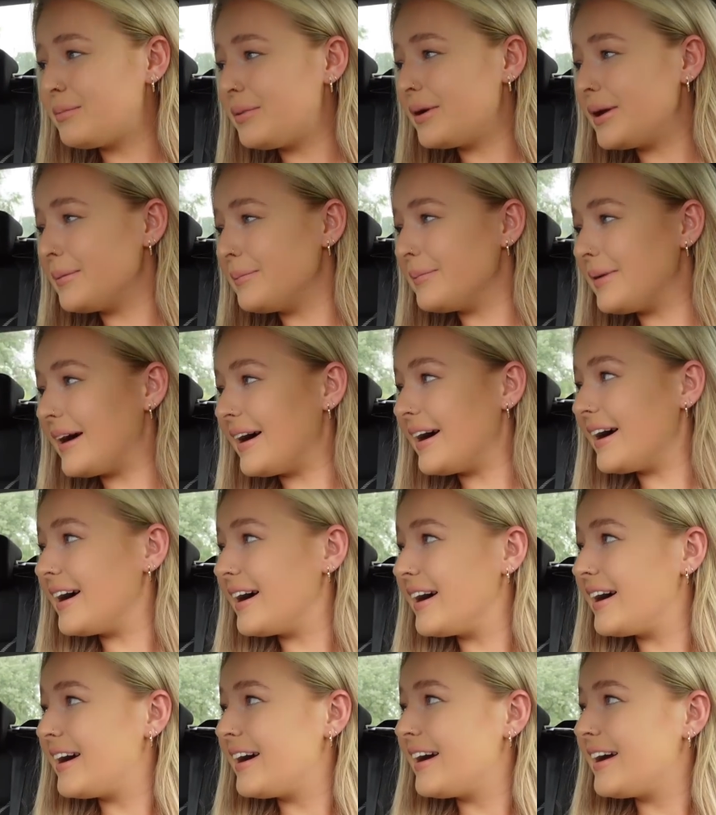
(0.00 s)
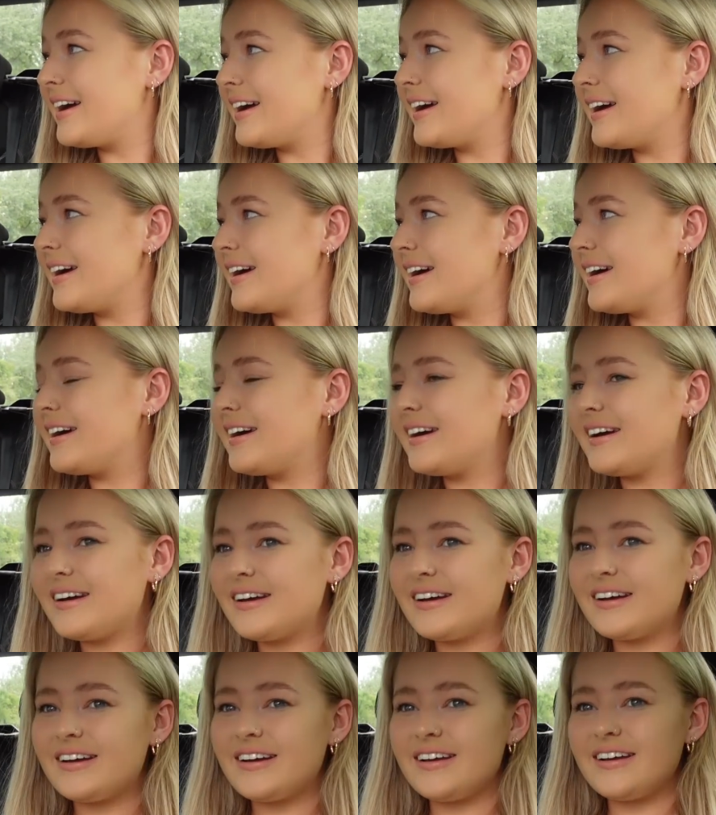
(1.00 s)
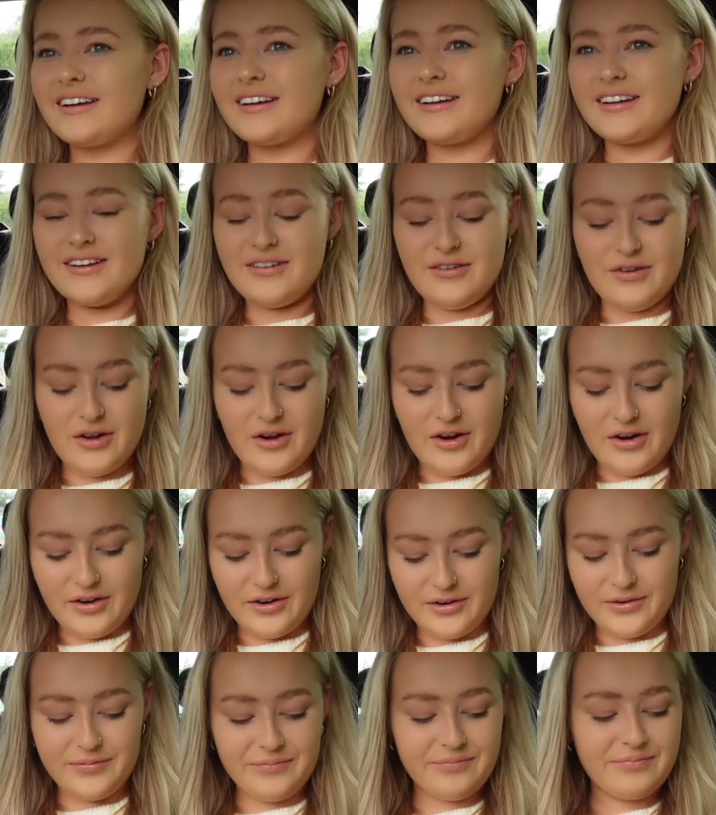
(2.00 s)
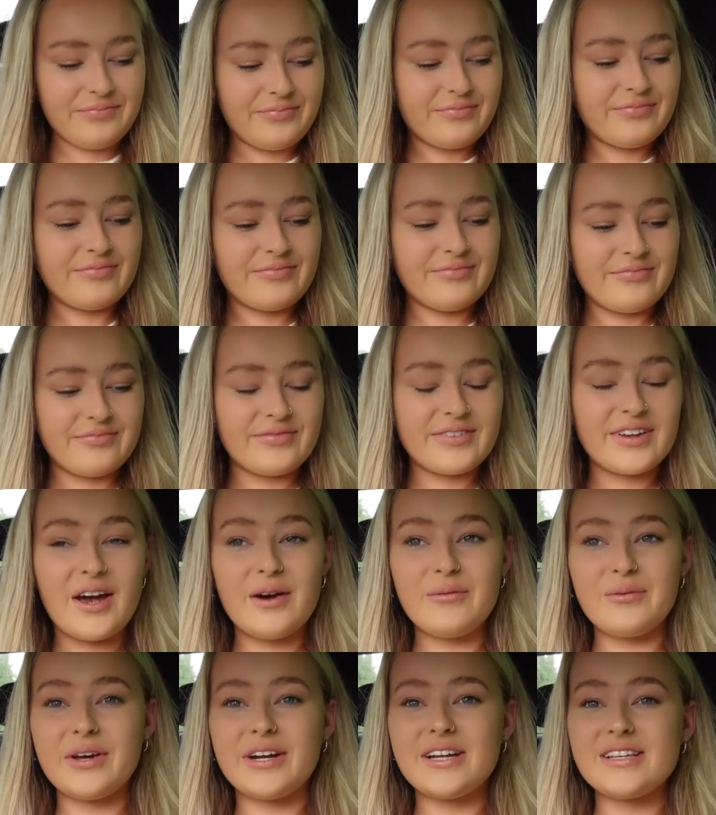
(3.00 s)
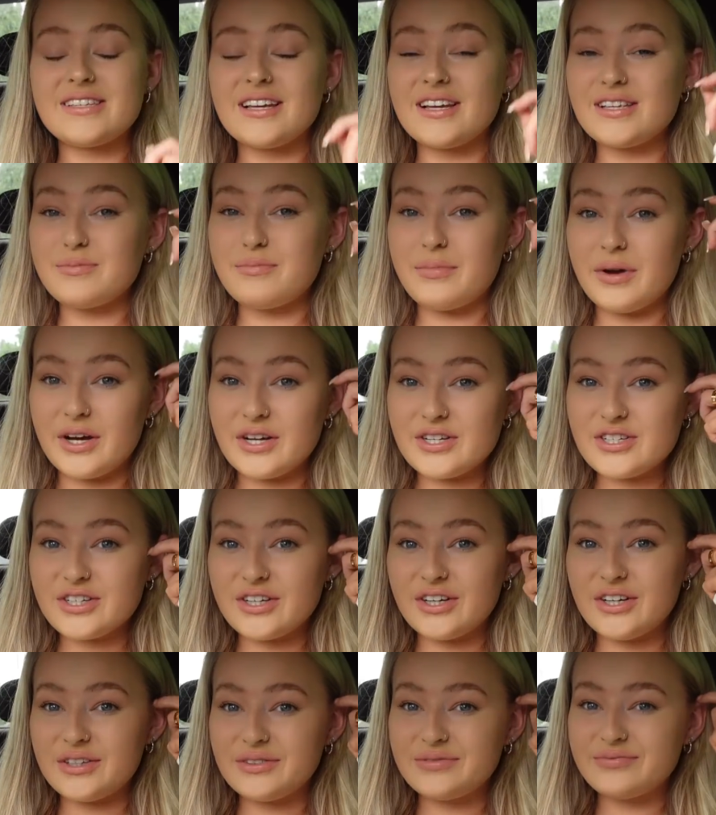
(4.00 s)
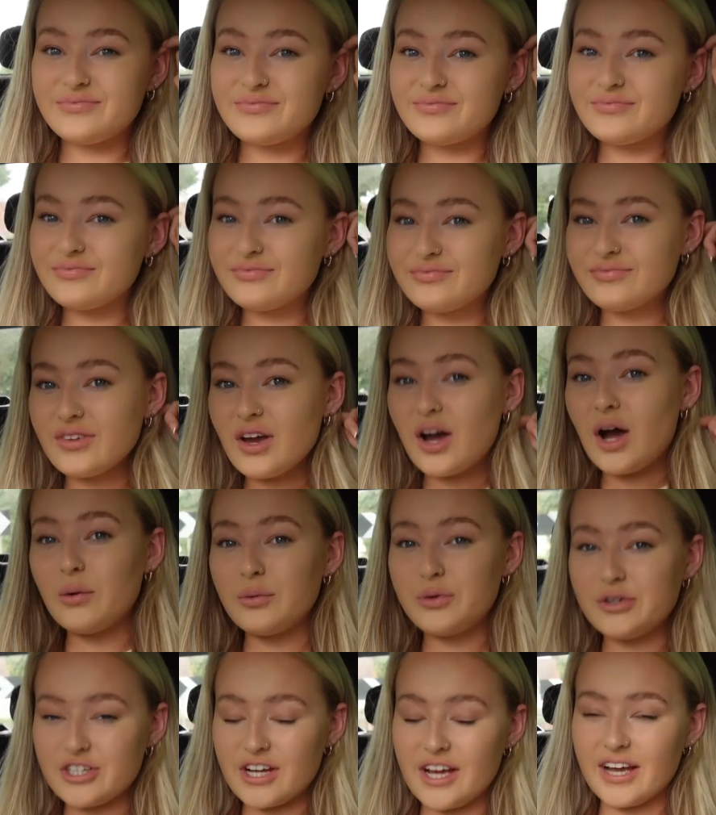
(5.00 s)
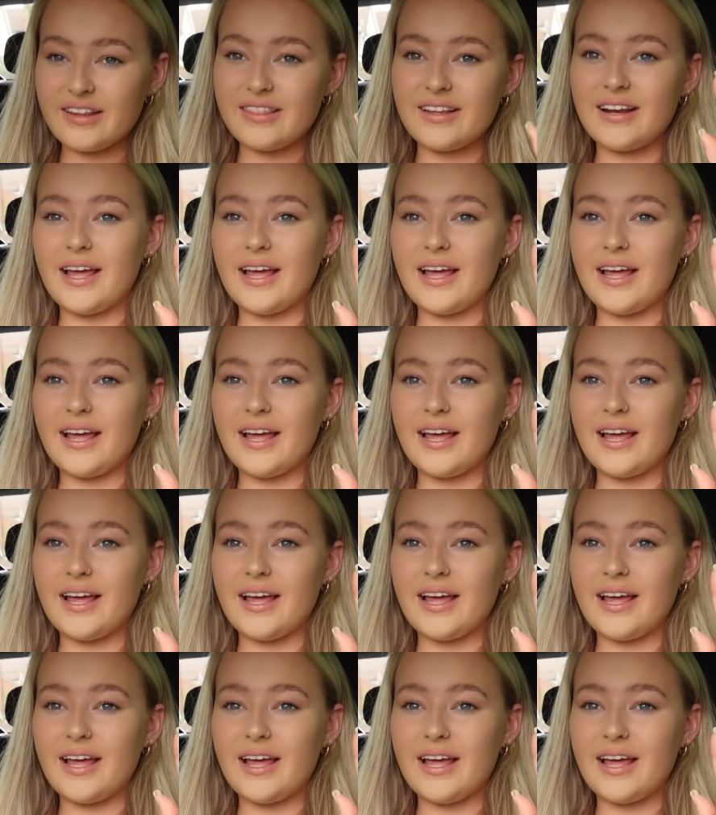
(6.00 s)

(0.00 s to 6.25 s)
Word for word: or Colombia? Oh, I thought it was strawberries. No. I'm gonna say it's Bershka. I will check the